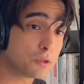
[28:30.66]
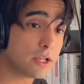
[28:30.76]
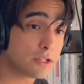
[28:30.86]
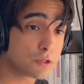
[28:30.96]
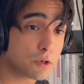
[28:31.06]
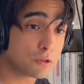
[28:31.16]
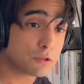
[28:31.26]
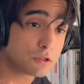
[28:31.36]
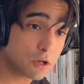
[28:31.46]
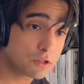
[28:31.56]
is going to
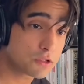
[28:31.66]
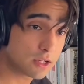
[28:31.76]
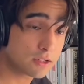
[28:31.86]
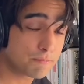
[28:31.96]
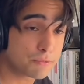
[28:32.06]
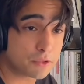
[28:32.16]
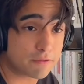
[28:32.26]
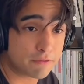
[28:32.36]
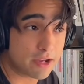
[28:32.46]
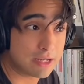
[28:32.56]
judge it to
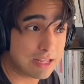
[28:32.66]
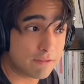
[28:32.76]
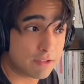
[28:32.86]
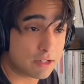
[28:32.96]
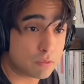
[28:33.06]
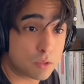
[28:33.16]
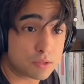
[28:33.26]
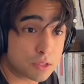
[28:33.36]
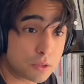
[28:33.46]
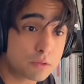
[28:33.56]
define if it was
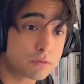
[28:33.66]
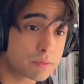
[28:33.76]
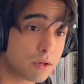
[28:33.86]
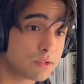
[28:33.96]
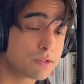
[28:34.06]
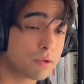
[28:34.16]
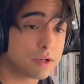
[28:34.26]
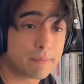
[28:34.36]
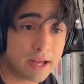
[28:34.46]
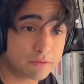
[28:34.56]
a good response or a
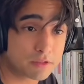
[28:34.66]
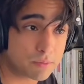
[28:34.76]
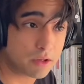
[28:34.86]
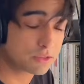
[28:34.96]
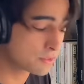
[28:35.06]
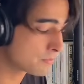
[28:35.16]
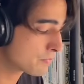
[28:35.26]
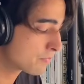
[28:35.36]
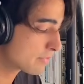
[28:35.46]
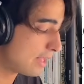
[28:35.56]
bad response.
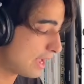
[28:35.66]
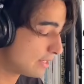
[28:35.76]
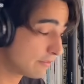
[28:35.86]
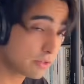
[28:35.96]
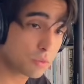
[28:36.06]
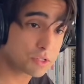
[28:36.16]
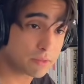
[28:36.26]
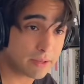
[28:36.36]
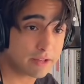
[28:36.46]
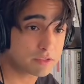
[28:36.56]
And if it was a
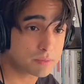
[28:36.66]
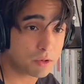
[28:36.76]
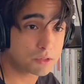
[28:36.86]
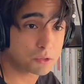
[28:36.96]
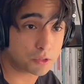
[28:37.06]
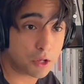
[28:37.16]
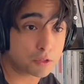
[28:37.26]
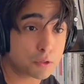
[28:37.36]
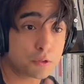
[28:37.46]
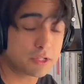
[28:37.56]
bad response or not
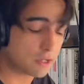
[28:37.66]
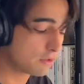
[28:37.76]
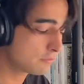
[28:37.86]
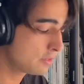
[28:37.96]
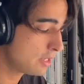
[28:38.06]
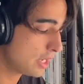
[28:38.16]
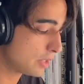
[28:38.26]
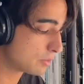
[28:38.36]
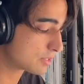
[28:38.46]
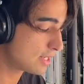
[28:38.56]
good enough, it
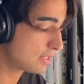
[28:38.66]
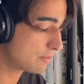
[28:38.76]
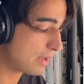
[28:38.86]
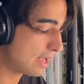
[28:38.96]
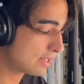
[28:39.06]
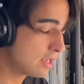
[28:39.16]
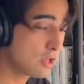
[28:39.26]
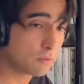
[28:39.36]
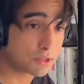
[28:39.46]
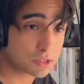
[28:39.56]
will send it back
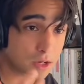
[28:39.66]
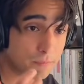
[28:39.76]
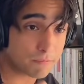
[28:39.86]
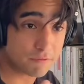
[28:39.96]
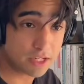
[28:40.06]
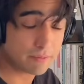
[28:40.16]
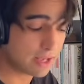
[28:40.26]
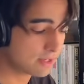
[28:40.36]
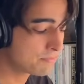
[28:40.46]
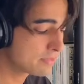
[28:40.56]
with some
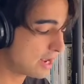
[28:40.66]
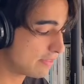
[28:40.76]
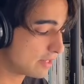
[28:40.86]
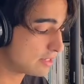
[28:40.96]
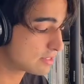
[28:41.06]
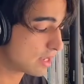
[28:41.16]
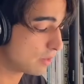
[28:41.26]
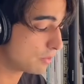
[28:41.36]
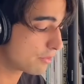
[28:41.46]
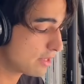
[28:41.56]
feedback. And then this guy will
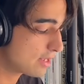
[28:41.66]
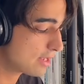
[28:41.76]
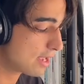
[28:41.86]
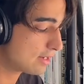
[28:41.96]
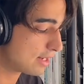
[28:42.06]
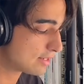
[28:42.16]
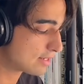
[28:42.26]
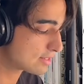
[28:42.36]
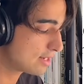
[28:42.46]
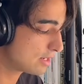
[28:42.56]
think again and then
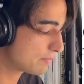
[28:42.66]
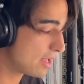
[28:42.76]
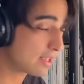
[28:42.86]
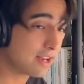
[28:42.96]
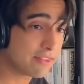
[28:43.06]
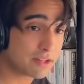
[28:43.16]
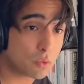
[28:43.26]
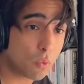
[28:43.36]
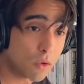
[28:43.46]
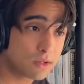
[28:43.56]
send it back. And then
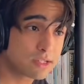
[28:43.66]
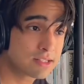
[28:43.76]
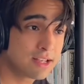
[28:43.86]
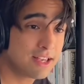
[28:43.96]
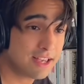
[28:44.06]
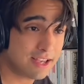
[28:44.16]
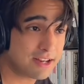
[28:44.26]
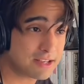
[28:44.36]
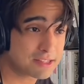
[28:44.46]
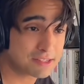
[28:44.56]
once it
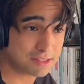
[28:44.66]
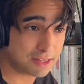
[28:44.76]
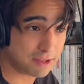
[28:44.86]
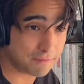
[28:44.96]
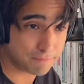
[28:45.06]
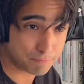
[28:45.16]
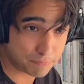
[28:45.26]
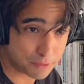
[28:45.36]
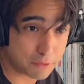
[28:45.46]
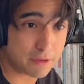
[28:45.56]
is the
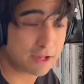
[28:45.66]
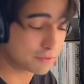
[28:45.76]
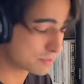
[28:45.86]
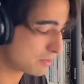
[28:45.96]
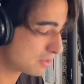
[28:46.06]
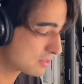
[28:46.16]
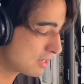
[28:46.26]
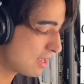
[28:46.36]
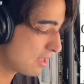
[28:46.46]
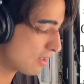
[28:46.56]
correct response,
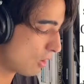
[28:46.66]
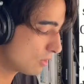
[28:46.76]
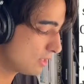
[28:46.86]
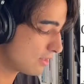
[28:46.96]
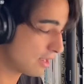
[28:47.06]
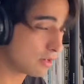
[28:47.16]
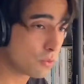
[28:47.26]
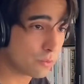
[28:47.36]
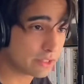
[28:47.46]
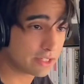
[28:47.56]
only then
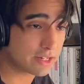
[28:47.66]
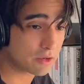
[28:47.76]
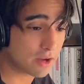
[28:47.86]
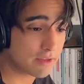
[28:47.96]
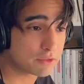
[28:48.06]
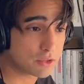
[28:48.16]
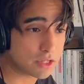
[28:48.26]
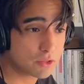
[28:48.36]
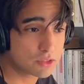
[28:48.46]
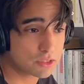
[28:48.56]
will it arrive to the
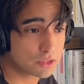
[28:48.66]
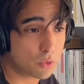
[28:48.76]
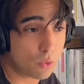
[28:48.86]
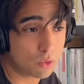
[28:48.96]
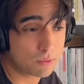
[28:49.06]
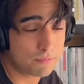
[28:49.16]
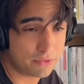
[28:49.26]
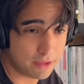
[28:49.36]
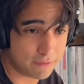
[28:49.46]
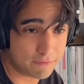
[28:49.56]
user or
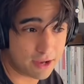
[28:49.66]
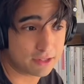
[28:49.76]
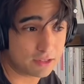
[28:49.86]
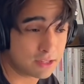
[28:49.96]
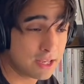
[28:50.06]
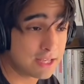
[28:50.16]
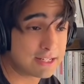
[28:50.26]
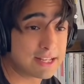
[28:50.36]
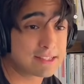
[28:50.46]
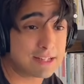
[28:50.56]
the final
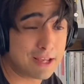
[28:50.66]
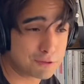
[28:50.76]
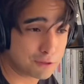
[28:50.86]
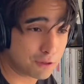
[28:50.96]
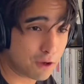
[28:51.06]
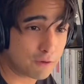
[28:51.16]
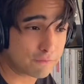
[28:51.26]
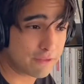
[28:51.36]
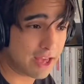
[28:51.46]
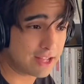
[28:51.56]
destination of
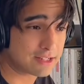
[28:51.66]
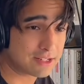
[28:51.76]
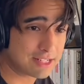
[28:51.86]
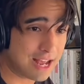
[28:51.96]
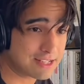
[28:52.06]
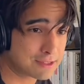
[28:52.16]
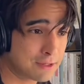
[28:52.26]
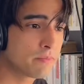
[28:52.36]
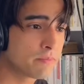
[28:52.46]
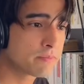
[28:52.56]
that task.
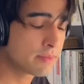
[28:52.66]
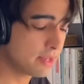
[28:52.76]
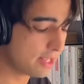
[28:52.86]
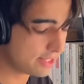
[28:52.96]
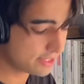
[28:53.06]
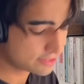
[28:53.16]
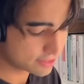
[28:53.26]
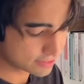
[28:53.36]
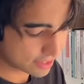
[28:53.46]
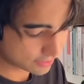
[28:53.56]
And that's
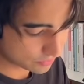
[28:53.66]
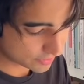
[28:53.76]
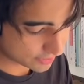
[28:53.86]
exactly what they